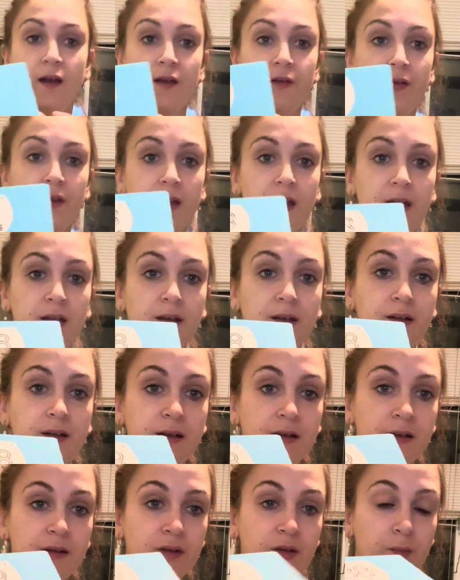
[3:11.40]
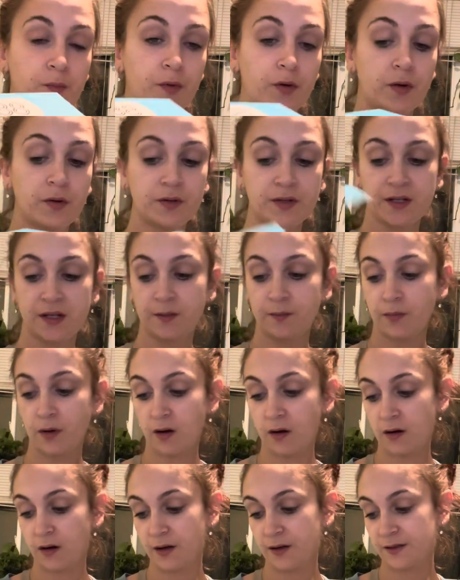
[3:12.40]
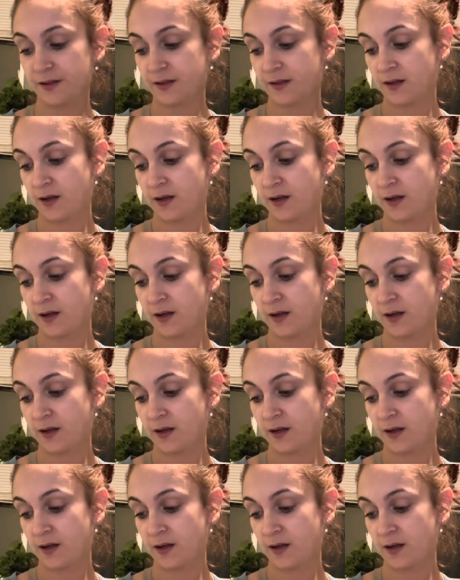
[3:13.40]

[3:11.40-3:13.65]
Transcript: Then the protein bars.